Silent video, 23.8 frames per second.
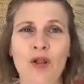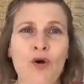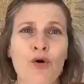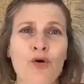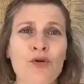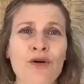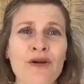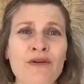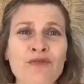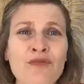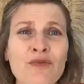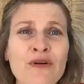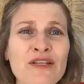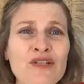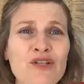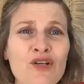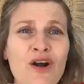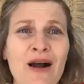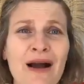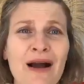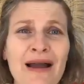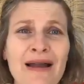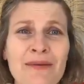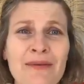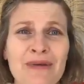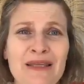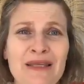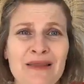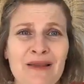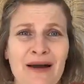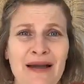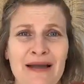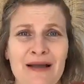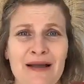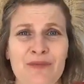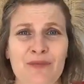Or if we try and be
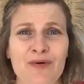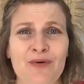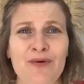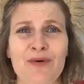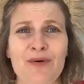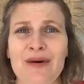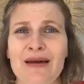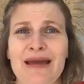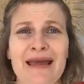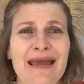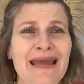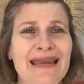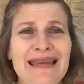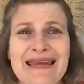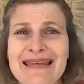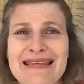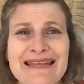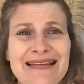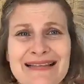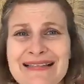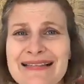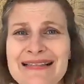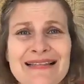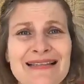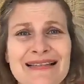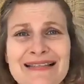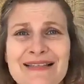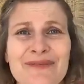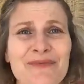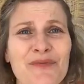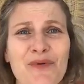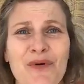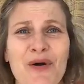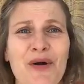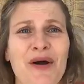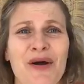likable, it just
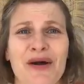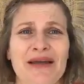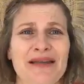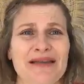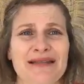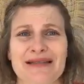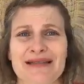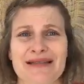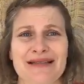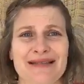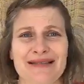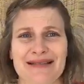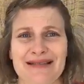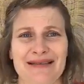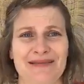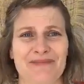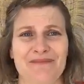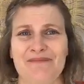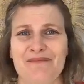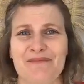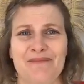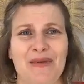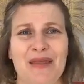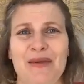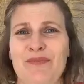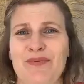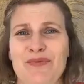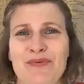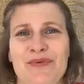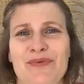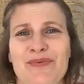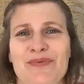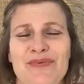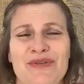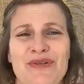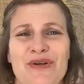doesn't work.
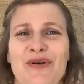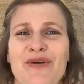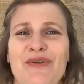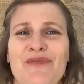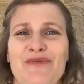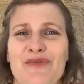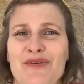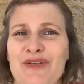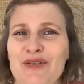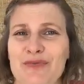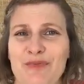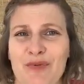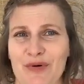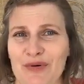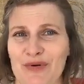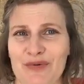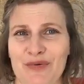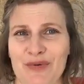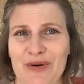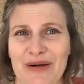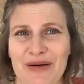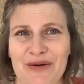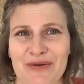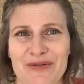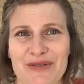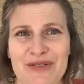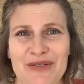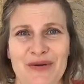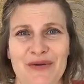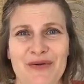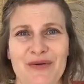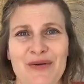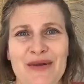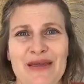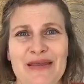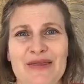People don't respond well.
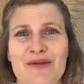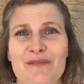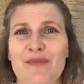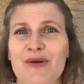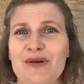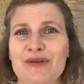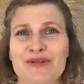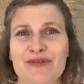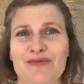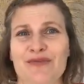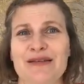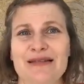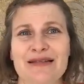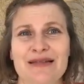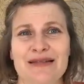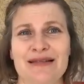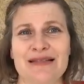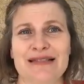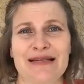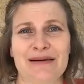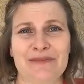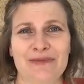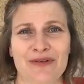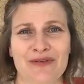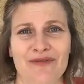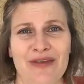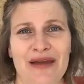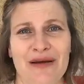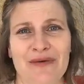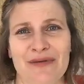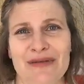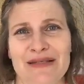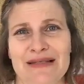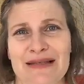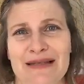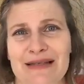So the most recent example of
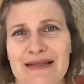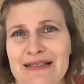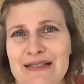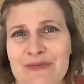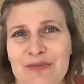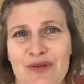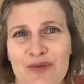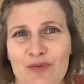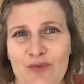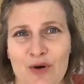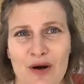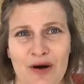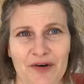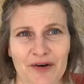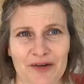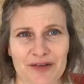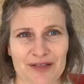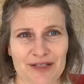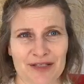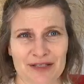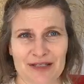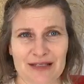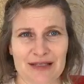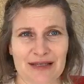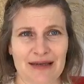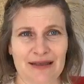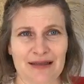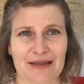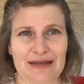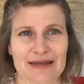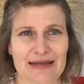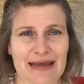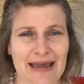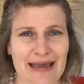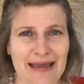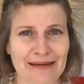that was Elizabeth Warren just the
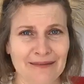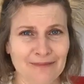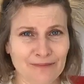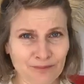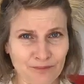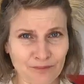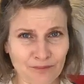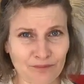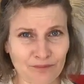other day,